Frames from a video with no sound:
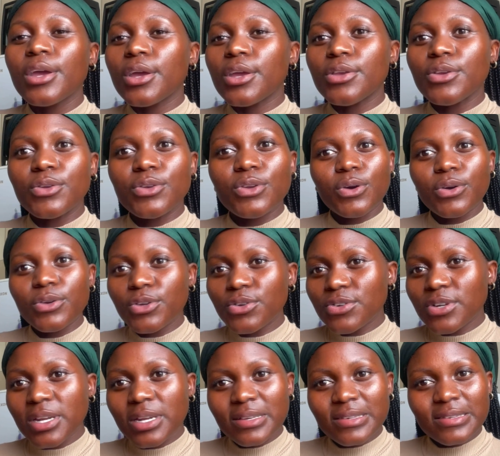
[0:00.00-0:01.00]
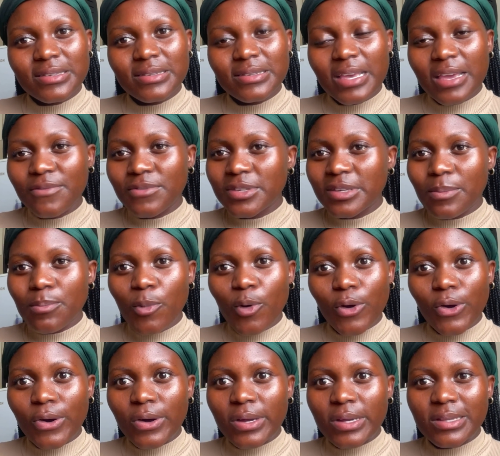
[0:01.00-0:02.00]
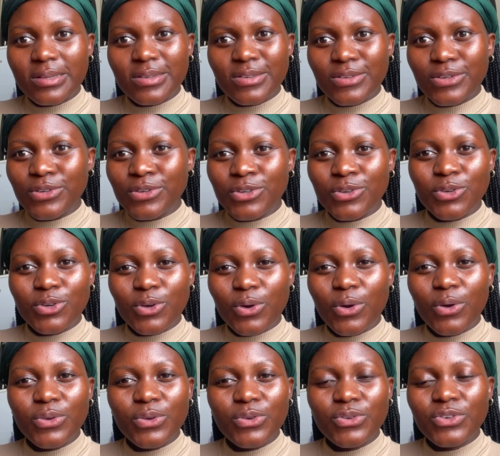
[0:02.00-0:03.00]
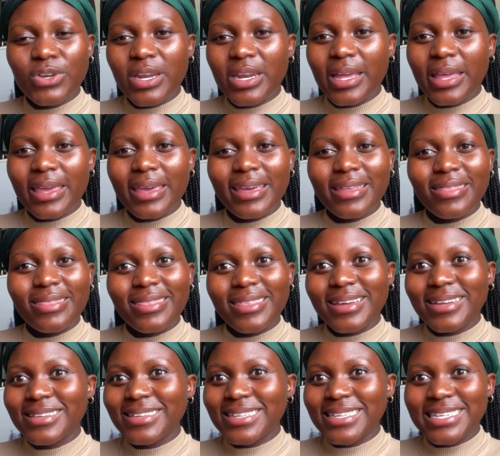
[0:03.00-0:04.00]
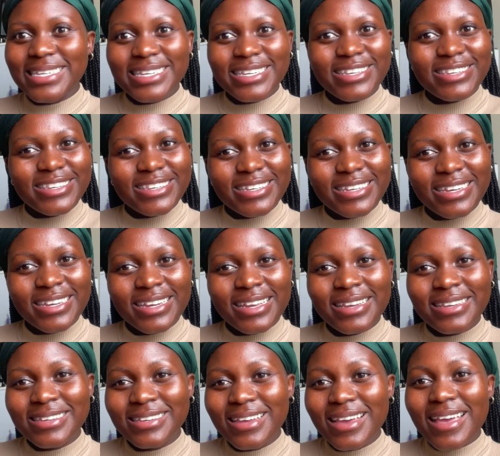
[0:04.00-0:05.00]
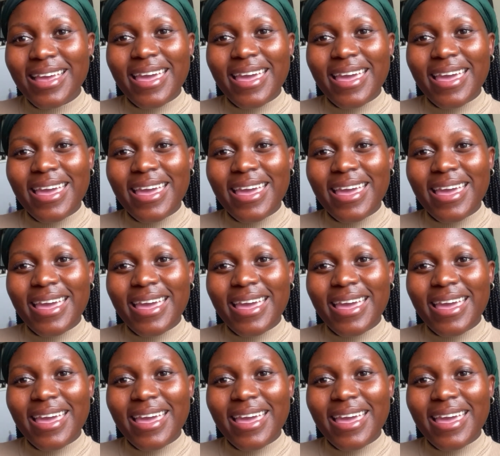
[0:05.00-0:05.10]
you you're trying to save some coins, you know you're trying to get that t-shirt